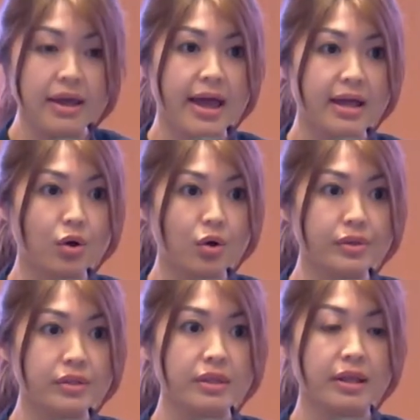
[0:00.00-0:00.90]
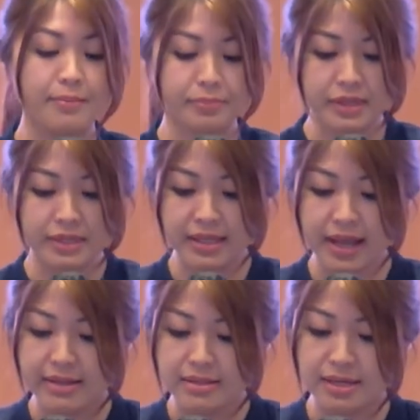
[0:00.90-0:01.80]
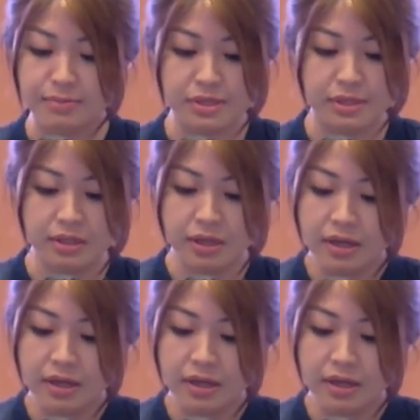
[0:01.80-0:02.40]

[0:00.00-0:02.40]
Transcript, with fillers: Elon, Abdon, and Samson.